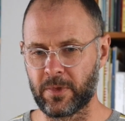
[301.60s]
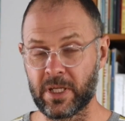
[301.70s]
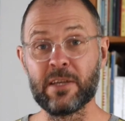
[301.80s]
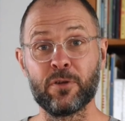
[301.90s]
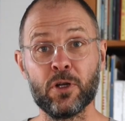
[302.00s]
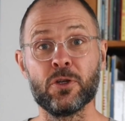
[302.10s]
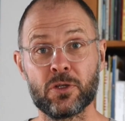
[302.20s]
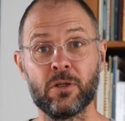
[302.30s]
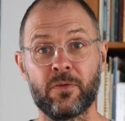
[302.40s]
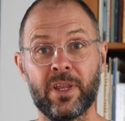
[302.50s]
the
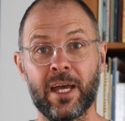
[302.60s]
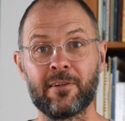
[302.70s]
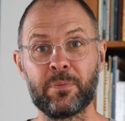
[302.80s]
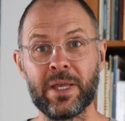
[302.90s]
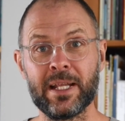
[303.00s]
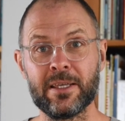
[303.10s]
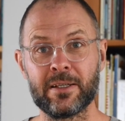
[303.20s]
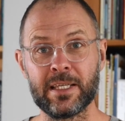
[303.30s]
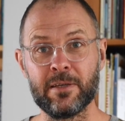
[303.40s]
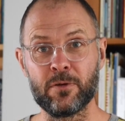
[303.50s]
evolution of their
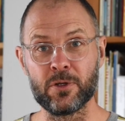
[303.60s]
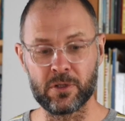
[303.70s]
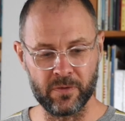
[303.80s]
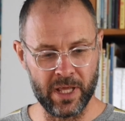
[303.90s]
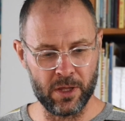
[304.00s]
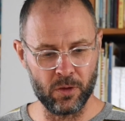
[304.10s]
opinion, the evolution of their